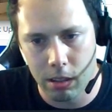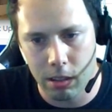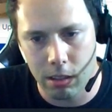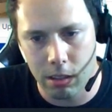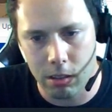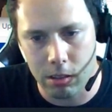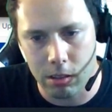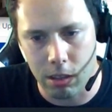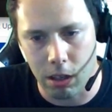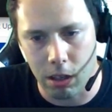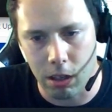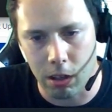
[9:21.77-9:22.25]

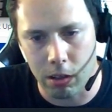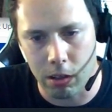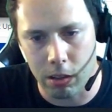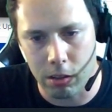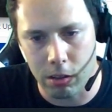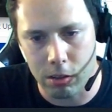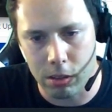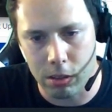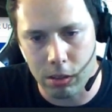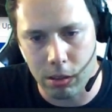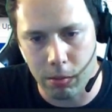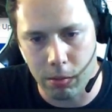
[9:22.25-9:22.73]
So
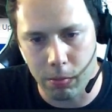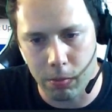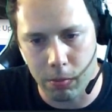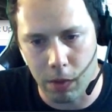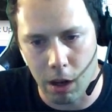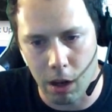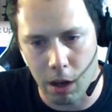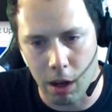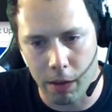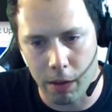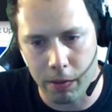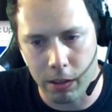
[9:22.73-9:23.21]
there's some
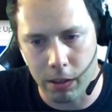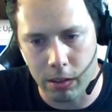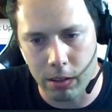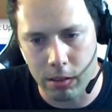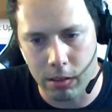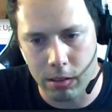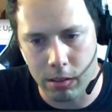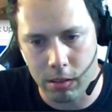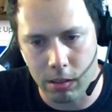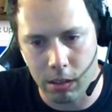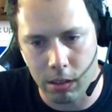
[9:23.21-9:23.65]
obvious,